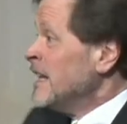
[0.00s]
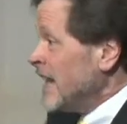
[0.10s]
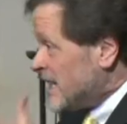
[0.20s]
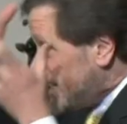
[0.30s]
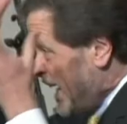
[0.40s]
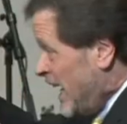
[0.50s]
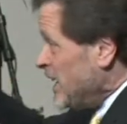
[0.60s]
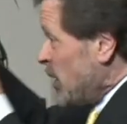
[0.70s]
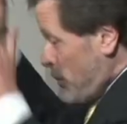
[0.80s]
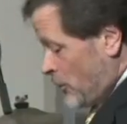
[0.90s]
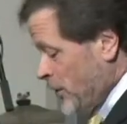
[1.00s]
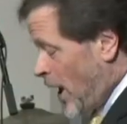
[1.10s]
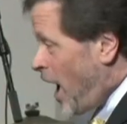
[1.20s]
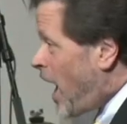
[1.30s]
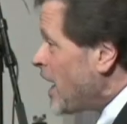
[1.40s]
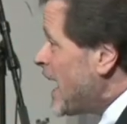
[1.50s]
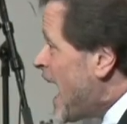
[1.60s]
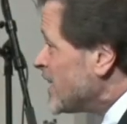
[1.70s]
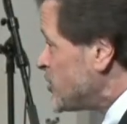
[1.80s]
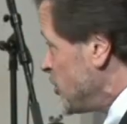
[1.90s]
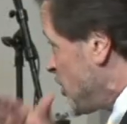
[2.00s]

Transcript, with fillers: the kingdom of God has to